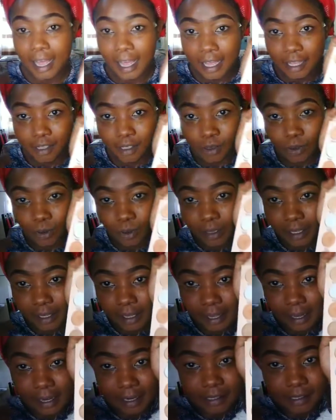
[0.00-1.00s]
has all the
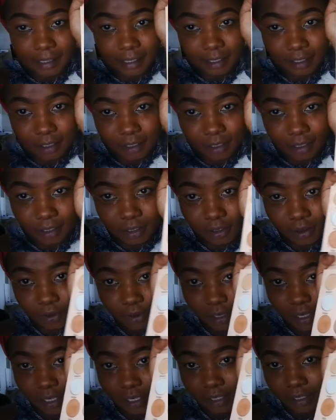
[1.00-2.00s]
colors that you
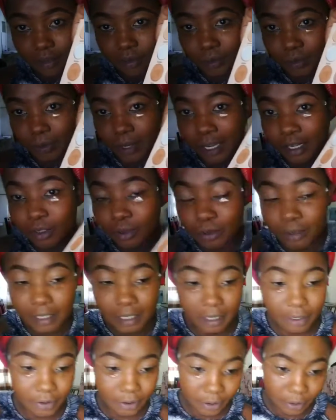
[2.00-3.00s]
need, so I
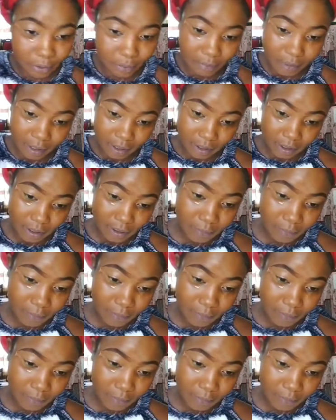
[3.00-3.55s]
totally recommend.